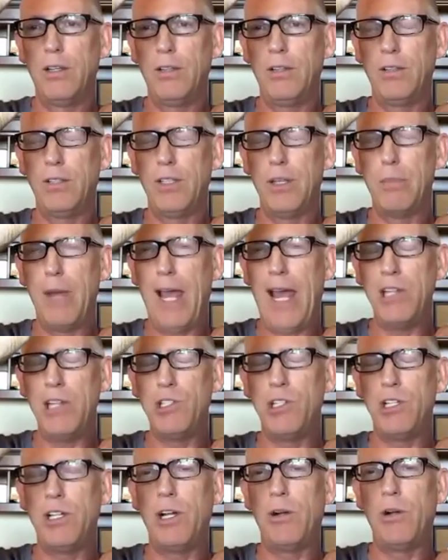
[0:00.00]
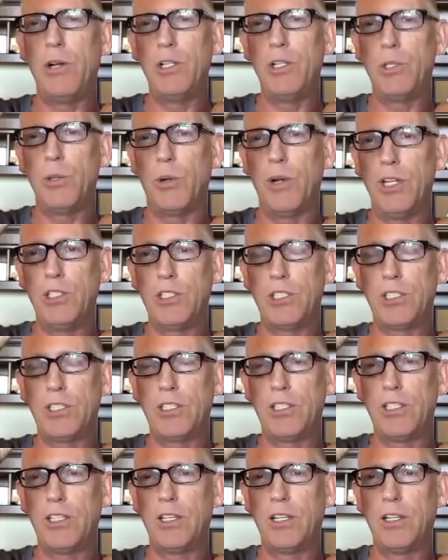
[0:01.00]
The imaginary
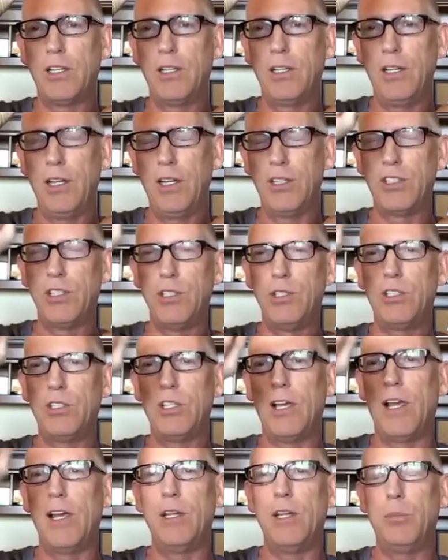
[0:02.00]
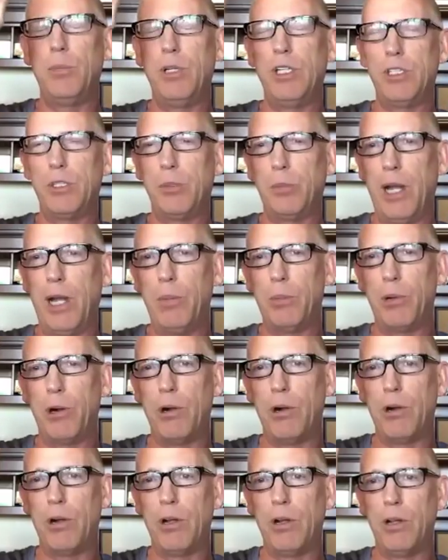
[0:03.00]
choice is that you sign a piece of
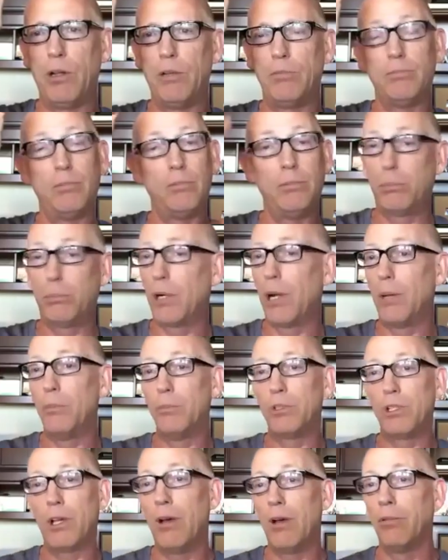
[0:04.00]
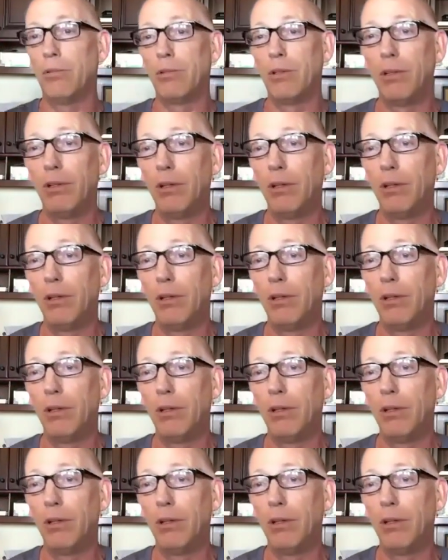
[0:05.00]
paper, problem solved.